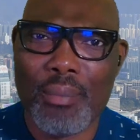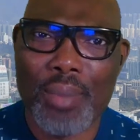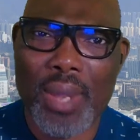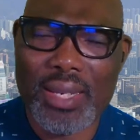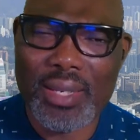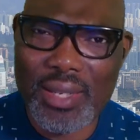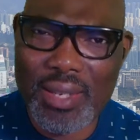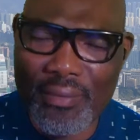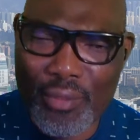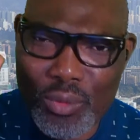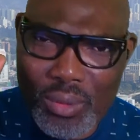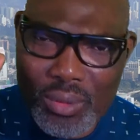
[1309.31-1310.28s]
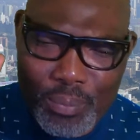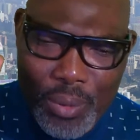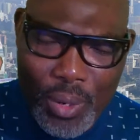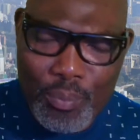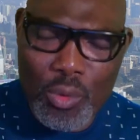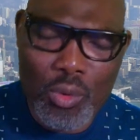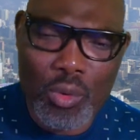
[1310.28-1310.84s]
But even
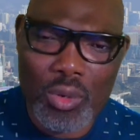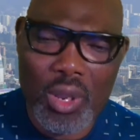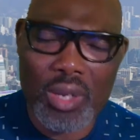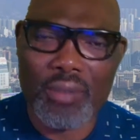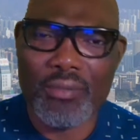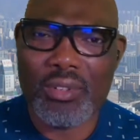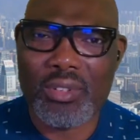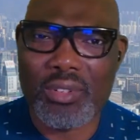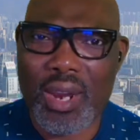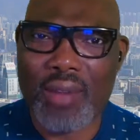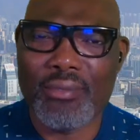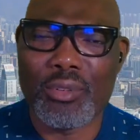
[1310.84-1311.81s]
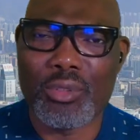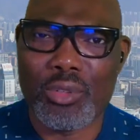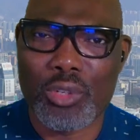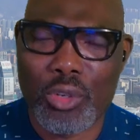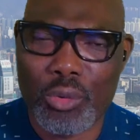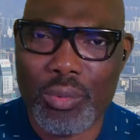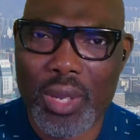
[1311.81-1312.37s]
people could not even travel to
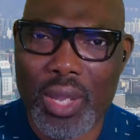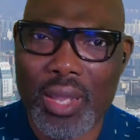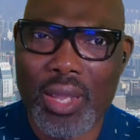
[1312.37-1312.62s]
Cuba.